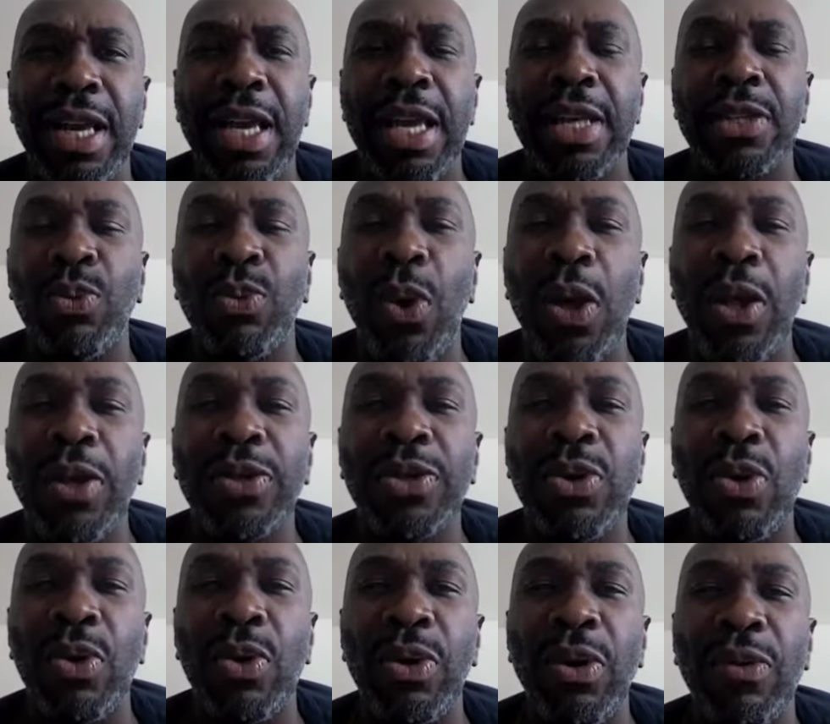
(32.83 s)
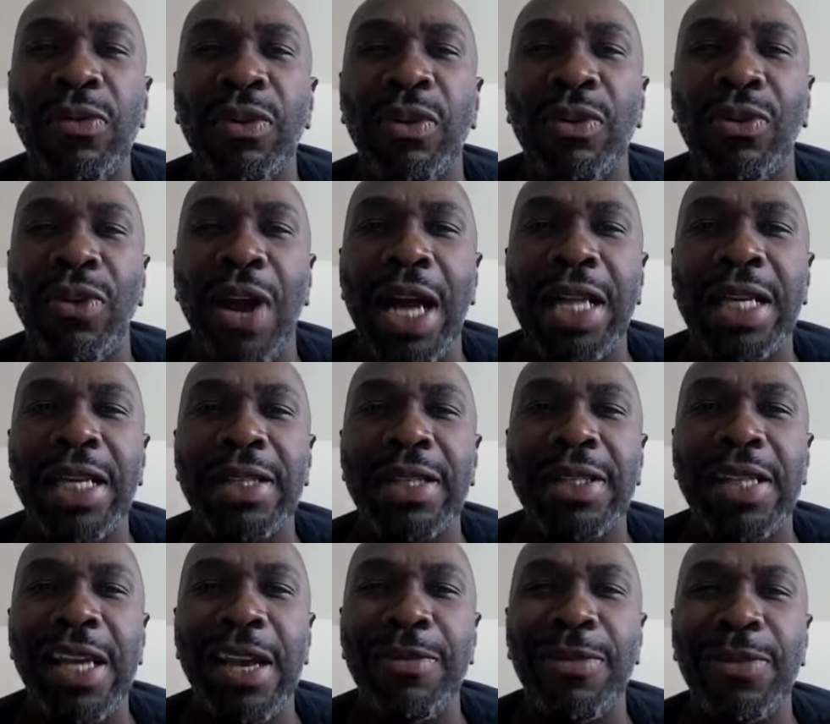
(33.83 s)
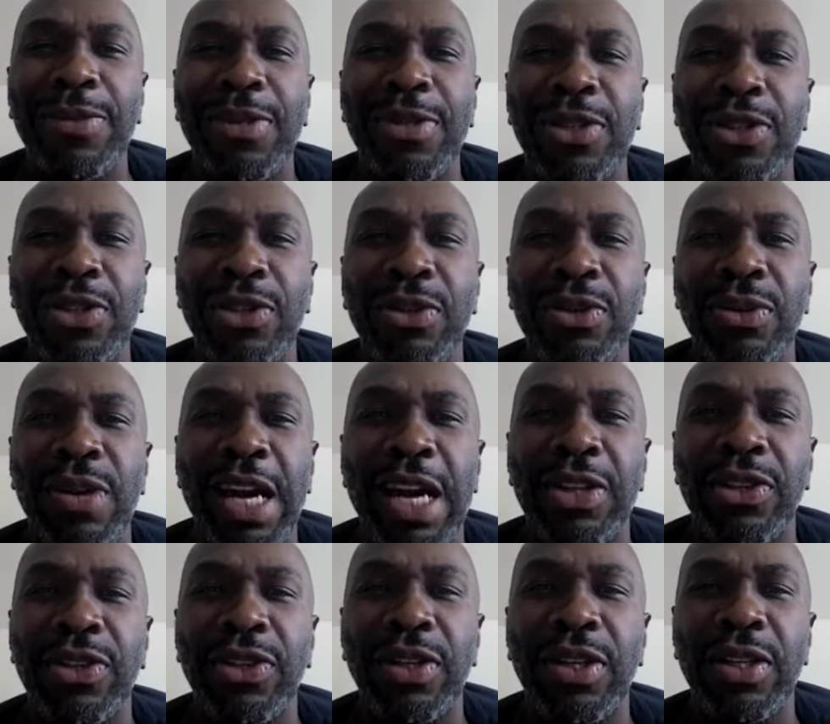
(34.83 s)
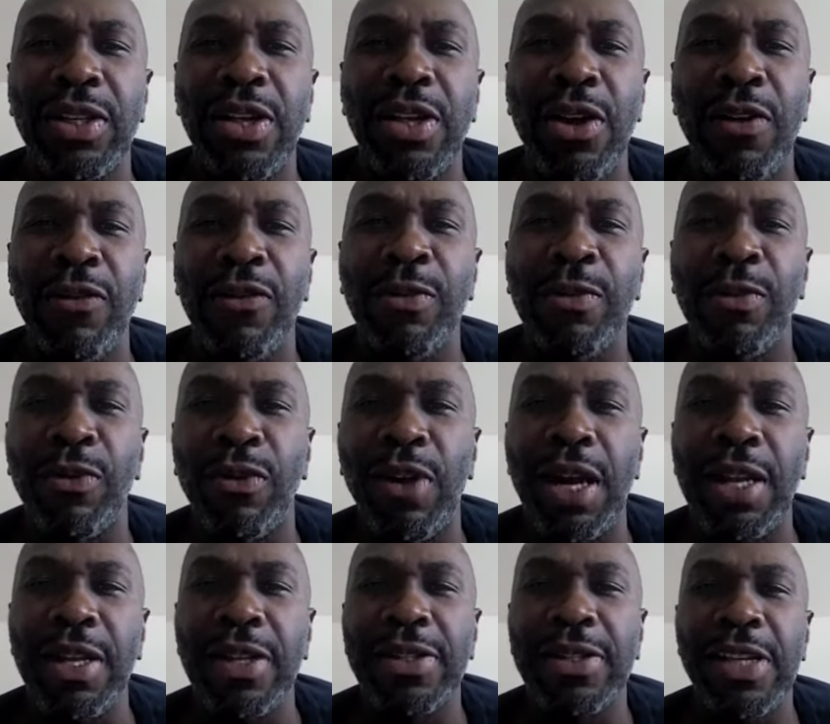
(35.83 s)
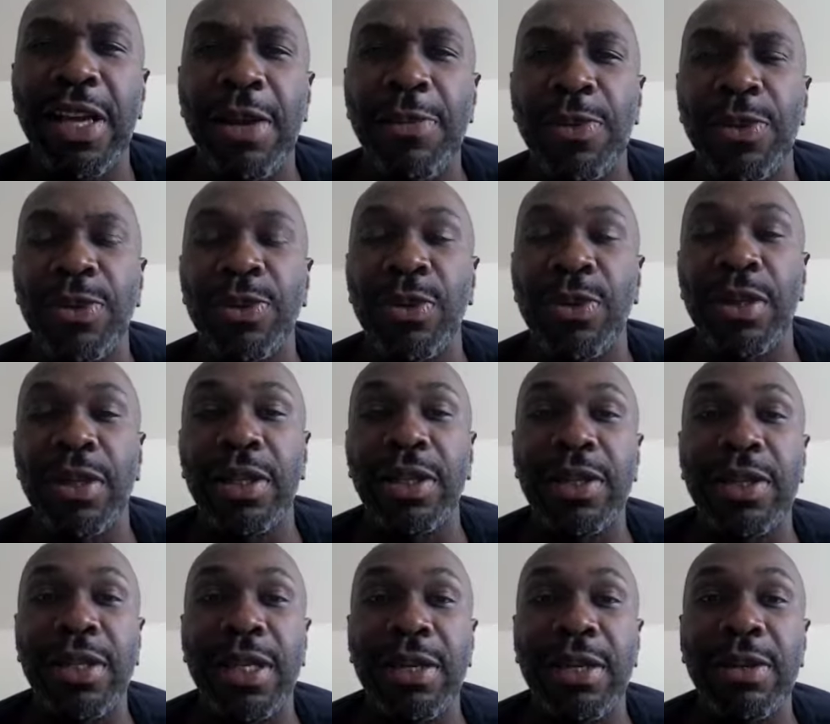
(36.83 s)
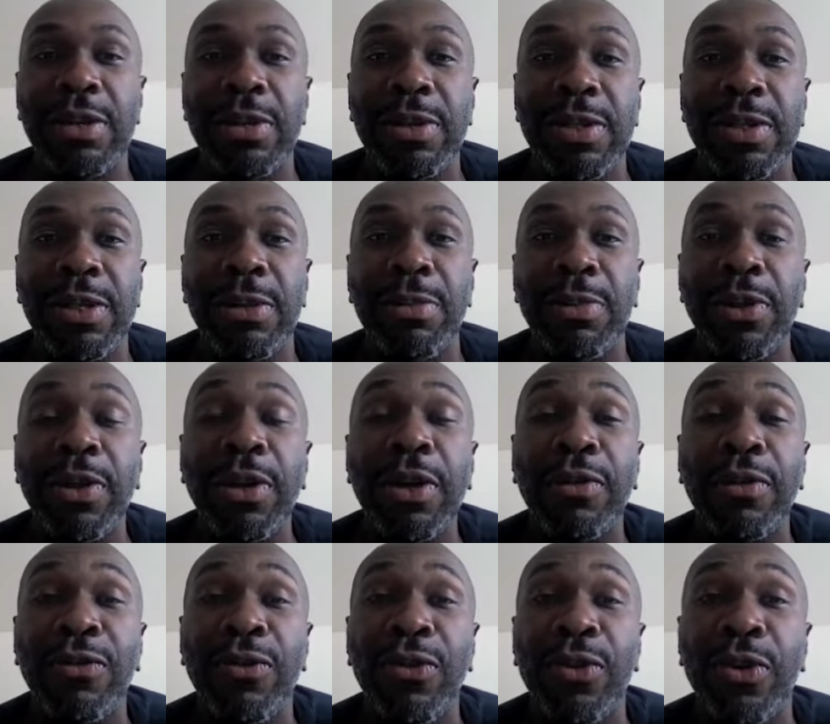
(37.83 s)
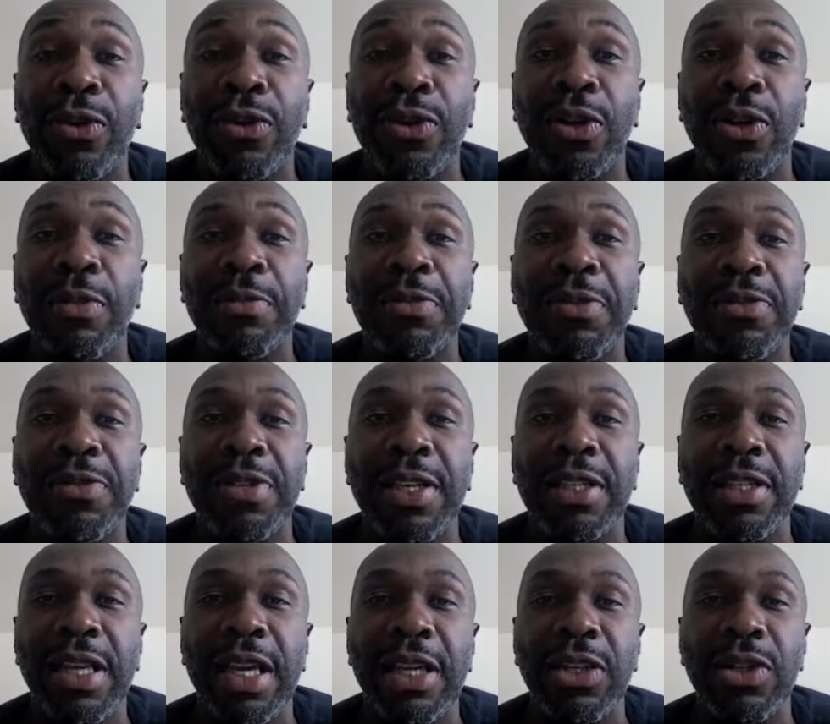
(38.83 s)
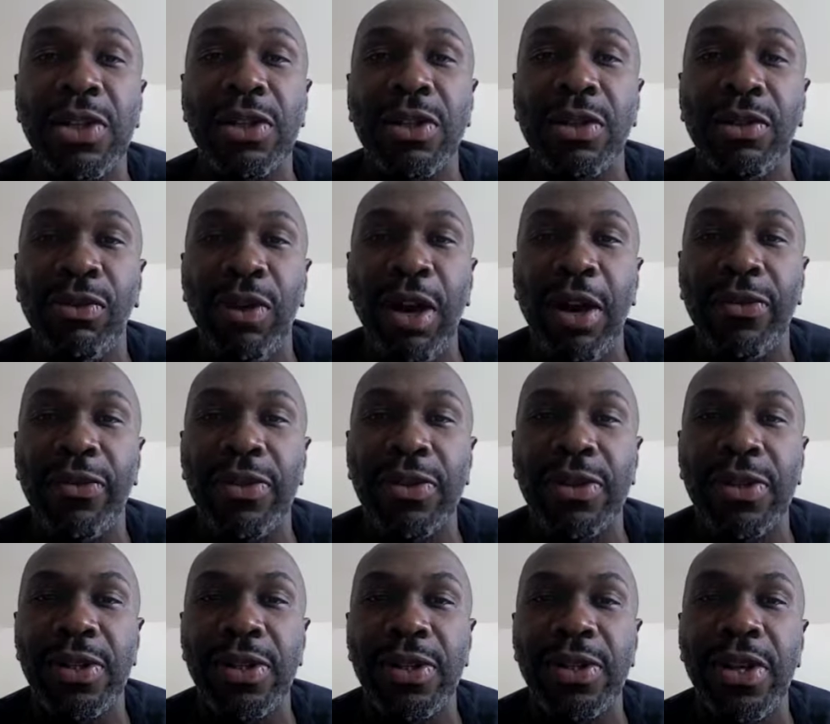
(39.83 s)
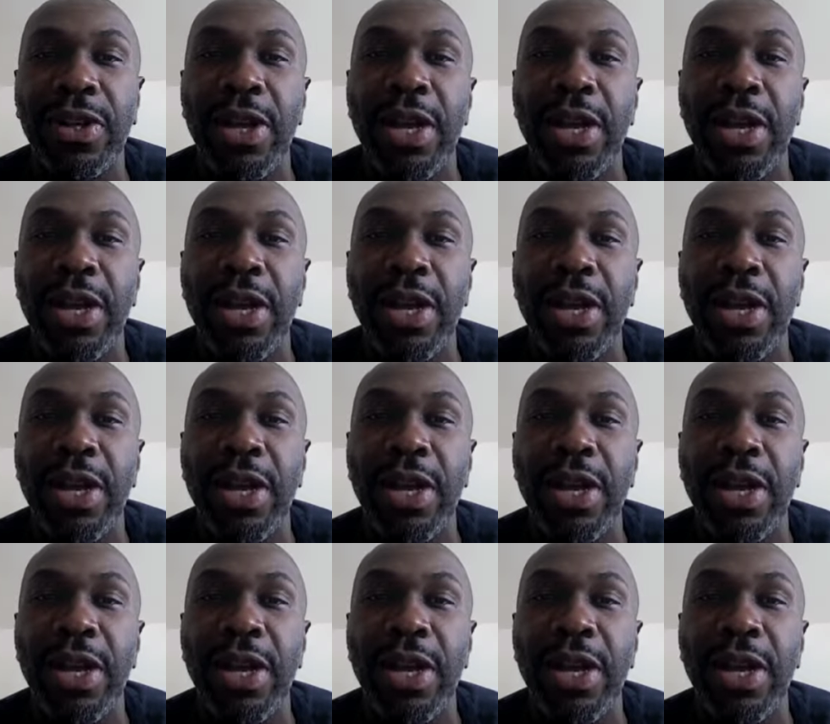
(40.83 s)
as well as going over the writing samples, that you actually know from the writing samples what it is I'm looking for in terms of citations and references.